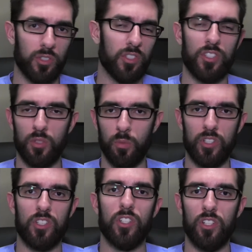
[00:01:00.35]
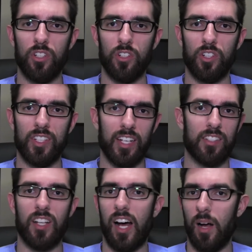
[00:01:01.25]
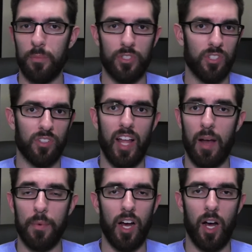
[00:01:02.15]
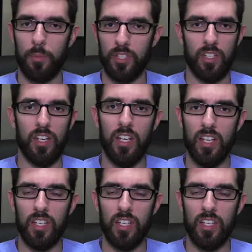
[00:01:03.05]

So this is what's in your desktops and your laptops and